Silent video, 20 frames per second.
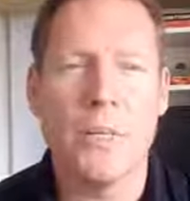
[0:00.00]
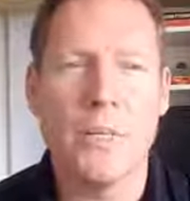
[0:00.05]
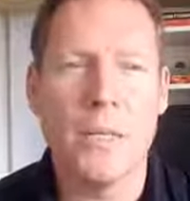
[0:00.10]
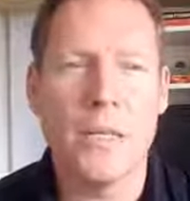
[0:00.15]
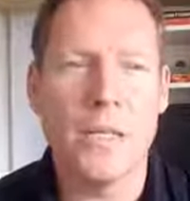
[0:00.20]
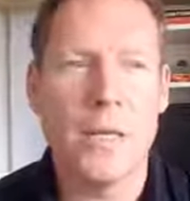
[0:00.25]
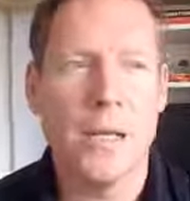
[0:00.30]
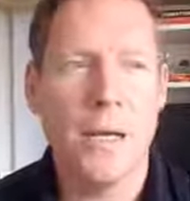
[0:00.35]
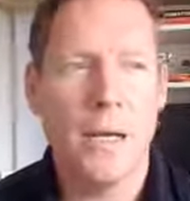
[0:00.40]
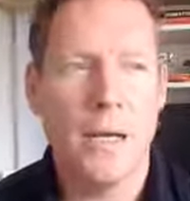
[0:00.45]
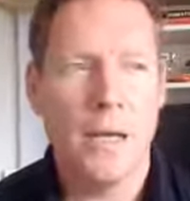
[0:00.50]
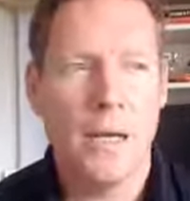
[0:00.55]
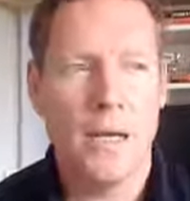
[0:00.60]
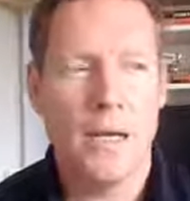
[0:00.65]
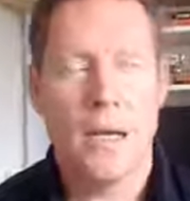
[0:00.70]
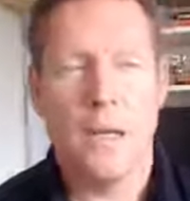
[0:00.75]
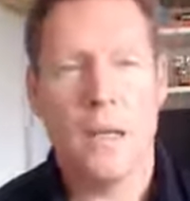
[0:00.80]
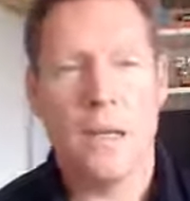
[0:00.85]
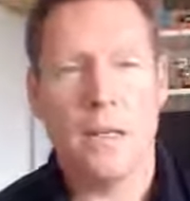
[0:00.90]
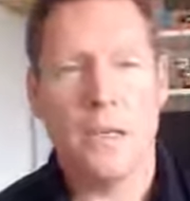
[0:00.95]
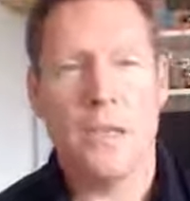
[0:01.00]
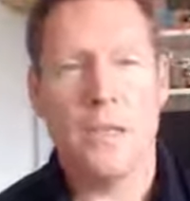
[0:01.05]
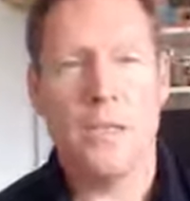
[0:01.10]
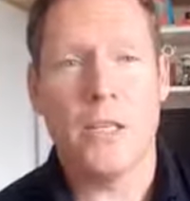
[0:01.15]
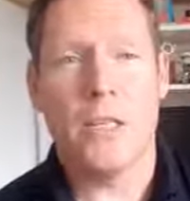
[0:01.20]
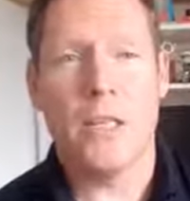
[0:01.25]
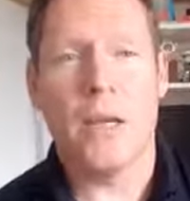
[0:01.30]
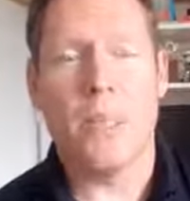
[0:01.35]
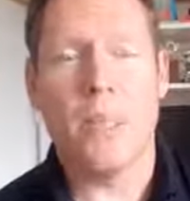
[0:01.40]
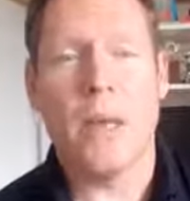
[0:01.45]
But use
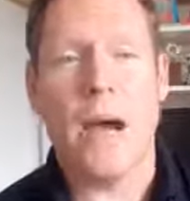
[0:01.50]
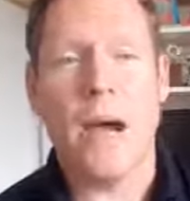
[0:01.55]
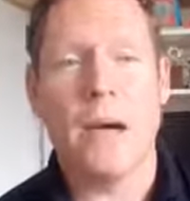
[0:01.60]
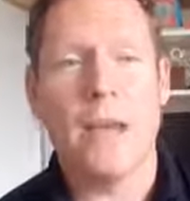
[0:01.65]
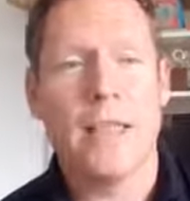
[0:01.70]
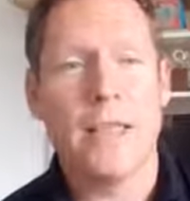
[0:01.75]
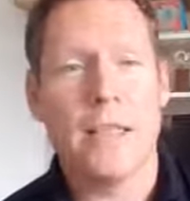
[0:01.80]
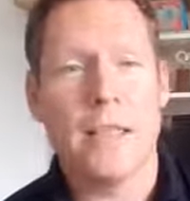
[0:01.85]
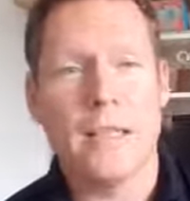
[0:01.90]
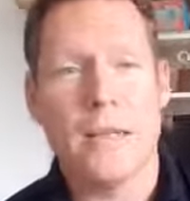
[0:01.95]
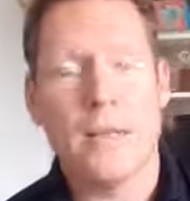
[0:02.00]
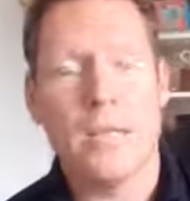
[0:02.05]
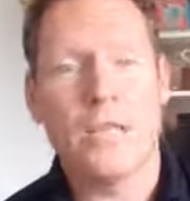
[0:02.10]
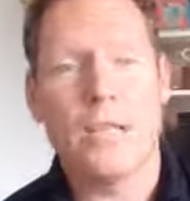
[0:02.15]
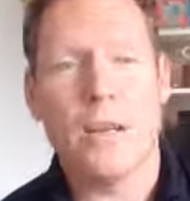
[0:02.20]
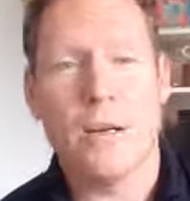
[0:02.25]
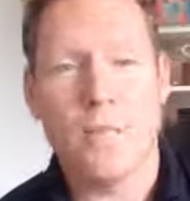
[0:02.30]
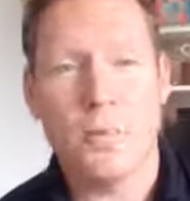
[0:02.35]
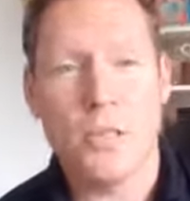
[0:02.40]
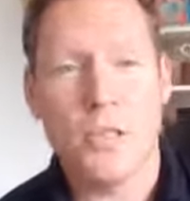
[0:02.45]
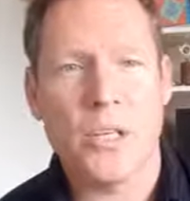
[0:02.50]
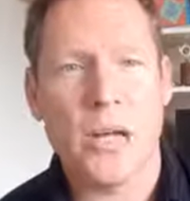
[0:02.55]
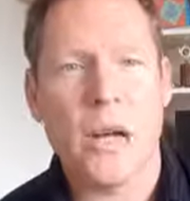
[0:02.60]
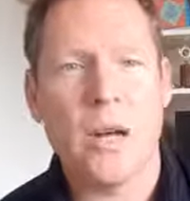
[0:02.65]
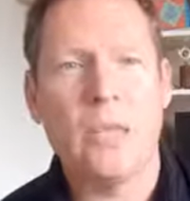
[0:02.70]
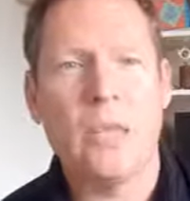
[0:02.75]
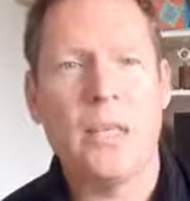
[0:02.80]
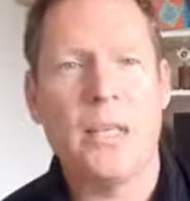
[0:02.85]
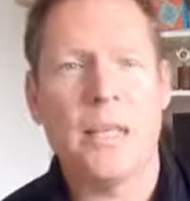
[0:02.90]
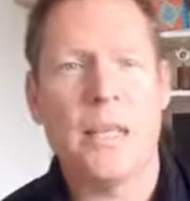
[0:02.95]
a comparison, they stop
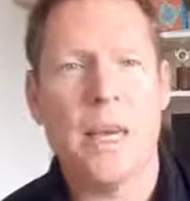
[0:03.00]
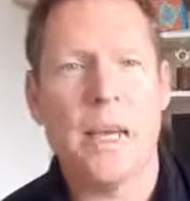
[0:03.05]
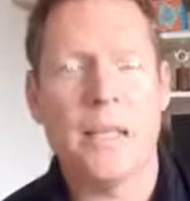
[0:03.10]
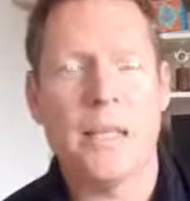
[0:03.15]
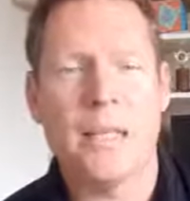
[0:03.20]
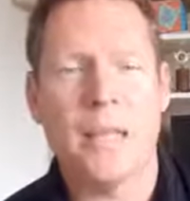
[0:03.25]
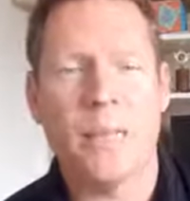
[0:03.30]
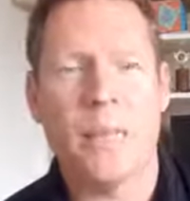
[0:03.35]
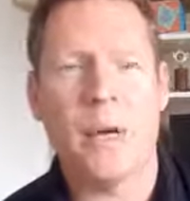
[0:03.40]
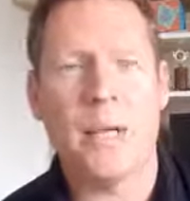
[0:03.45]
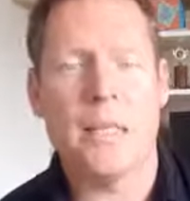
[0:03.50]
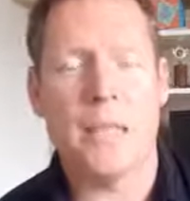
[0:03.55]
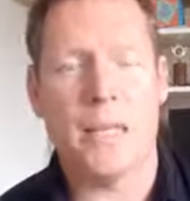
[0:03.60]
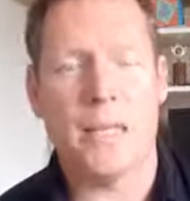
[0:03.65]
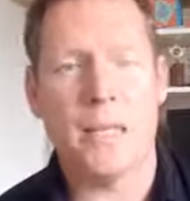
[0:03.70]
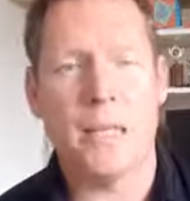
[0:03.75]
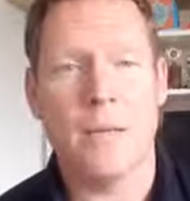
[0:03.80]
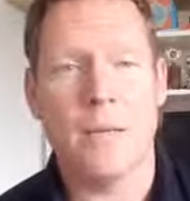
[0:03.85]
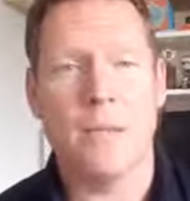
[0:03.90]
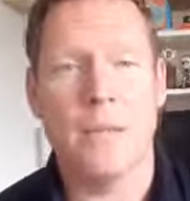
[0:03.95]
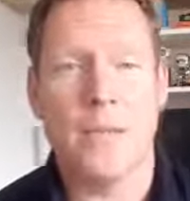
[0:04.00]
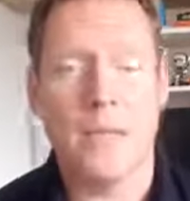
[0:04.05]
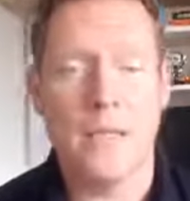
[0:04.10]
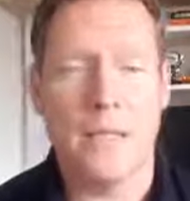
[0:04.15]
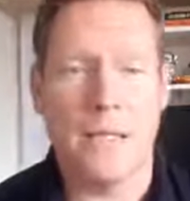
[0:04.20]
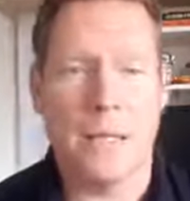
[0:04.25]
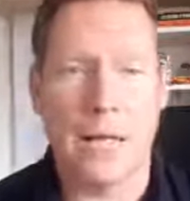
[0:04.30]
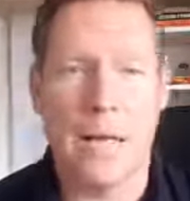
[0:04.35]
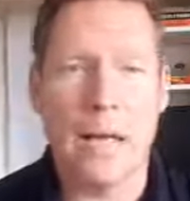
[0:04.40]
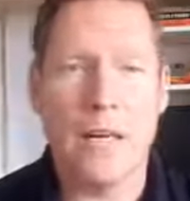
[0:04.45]
sharpening the axe. It might take them,
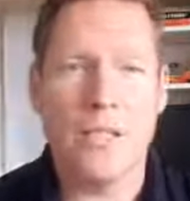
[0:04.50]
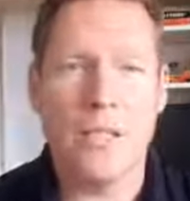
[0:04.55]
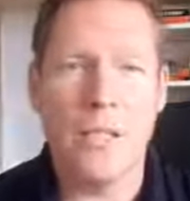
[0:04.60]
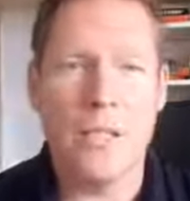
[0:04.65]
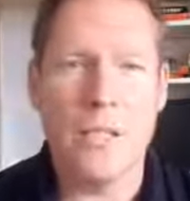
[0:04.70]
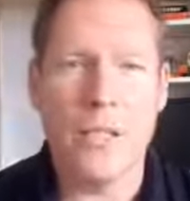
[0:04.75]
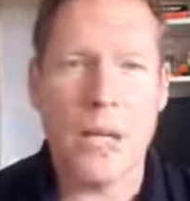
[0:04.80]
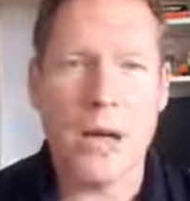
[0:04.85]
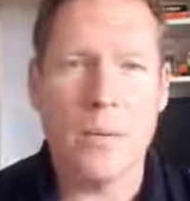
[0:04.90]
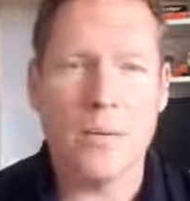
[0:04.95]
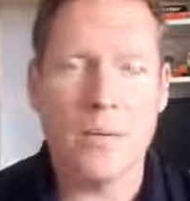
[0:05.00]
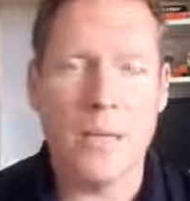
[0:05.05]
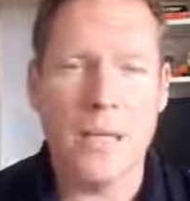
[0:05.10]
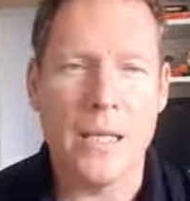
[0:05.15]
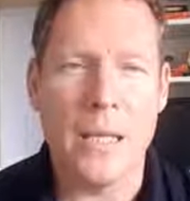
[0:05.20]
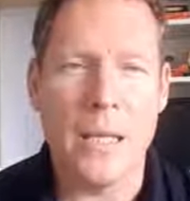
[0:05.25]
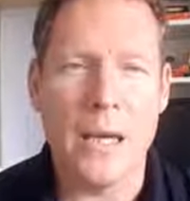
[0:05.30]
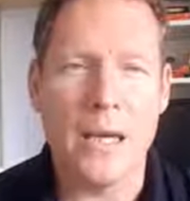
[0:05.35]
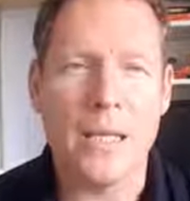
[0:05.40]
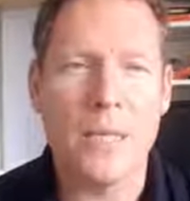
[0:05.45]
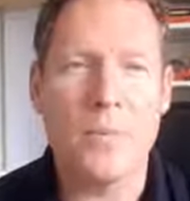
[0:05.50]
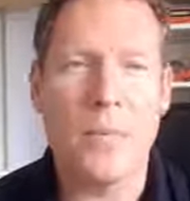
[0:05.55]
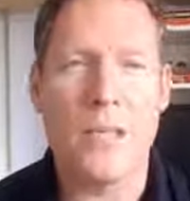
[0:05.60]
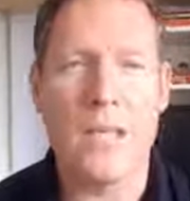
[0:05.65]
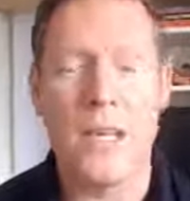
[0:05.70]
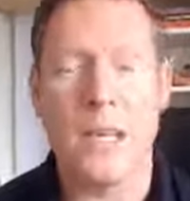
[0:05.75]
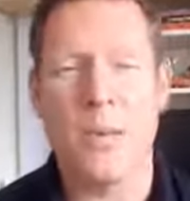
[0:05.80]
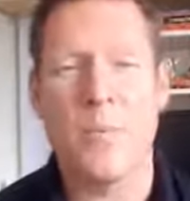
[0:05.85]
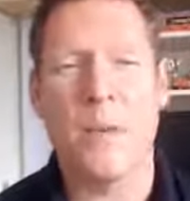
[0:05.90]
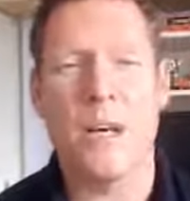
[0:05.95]
yes, an hour to sharpen the axe, but
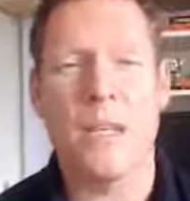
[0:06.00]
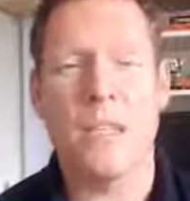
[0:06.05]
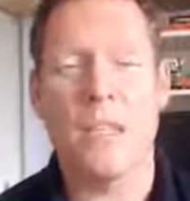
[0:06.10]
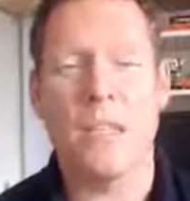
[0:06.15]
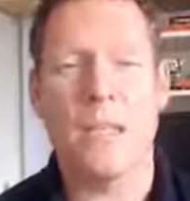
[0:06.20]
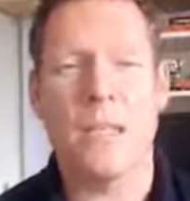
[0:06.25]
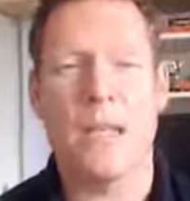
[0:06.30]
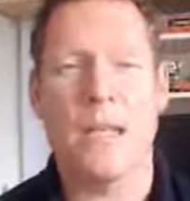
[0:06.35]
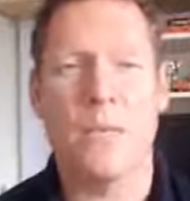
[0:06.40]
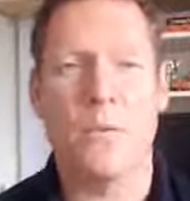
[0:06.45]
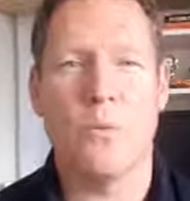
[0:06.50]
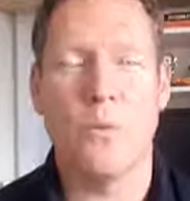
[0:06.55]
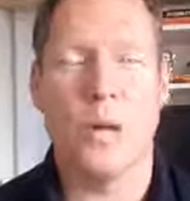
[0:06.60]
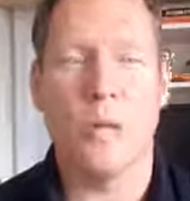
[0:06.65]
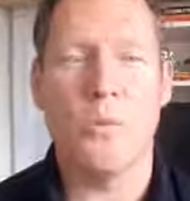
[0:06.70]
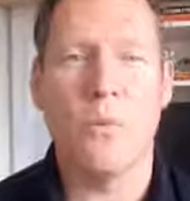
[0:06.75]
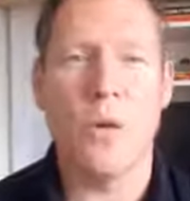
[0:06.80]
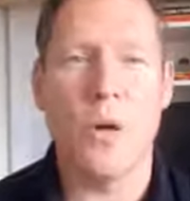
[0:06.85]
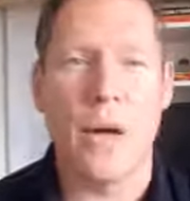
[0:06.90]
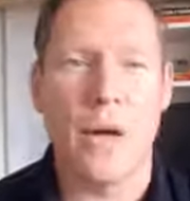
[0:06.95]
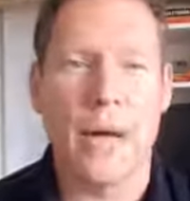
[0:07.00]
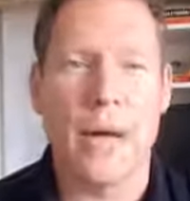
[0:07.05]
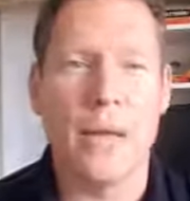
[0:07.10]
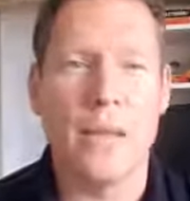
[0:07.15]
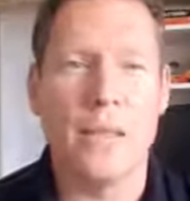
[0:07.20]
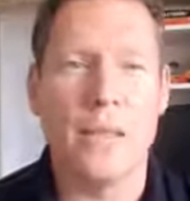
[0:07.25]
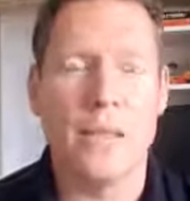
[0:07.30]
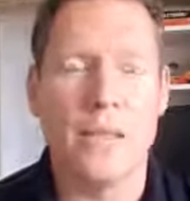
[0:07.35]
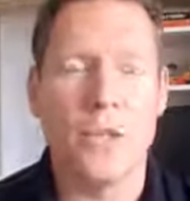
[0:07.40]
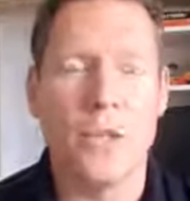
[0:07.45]
then it might just take 1 more
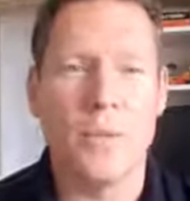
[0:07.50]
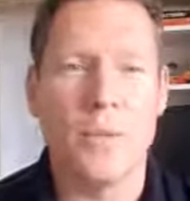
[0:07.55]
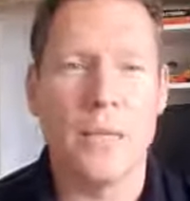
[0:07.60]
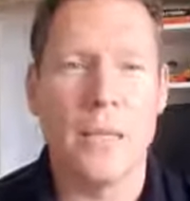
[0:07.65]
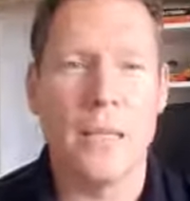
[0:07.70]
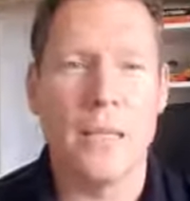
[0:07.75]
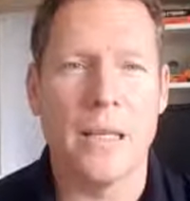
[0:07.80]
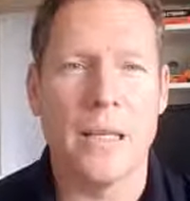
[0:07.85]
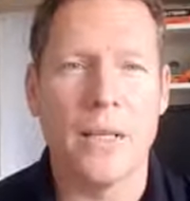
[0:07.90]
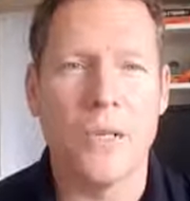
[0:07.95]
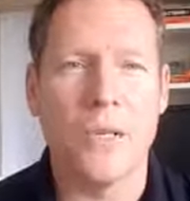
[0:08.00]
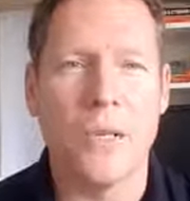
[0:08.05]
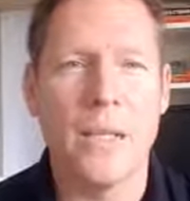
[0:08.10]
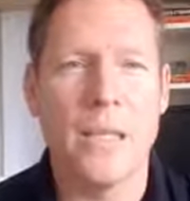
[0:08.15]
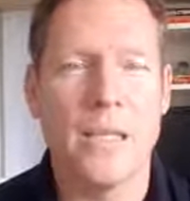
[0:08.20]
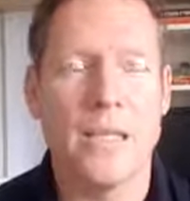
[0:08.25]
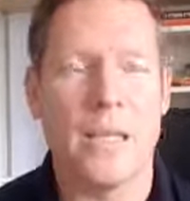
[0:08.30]
hour to chop down that tree.